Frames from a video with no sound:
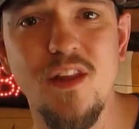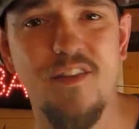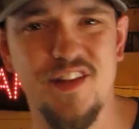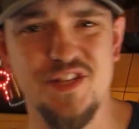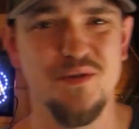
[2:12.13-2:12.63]

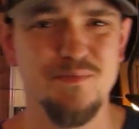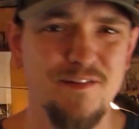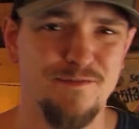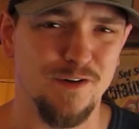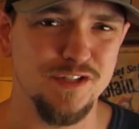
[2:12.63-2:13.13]
This was my
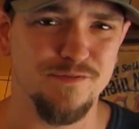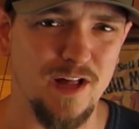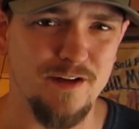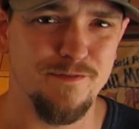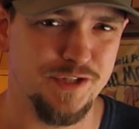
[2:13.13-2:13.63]
first
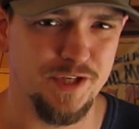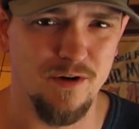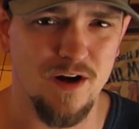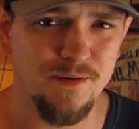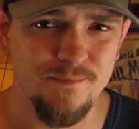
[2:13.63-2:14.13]
fly fishing
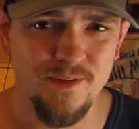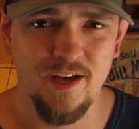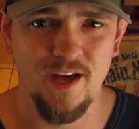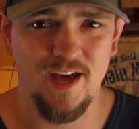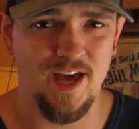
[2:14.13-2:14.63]
rod,
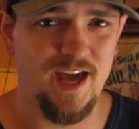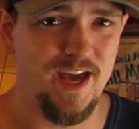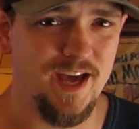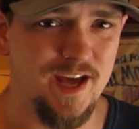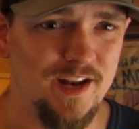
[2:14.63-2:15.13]

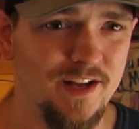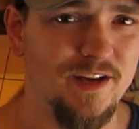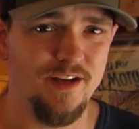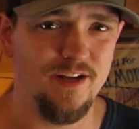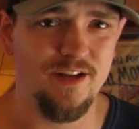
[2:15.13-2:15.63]
and
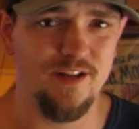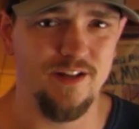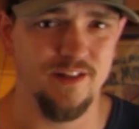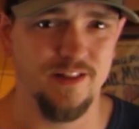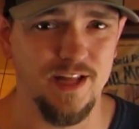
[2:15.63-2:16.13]

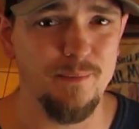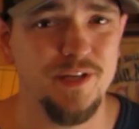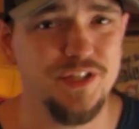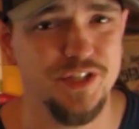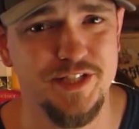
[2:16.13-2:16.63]
let
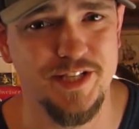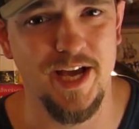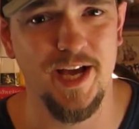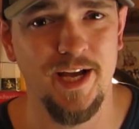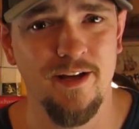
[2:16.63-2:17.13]
me just
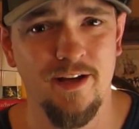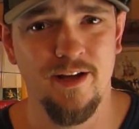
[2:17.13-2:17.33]
say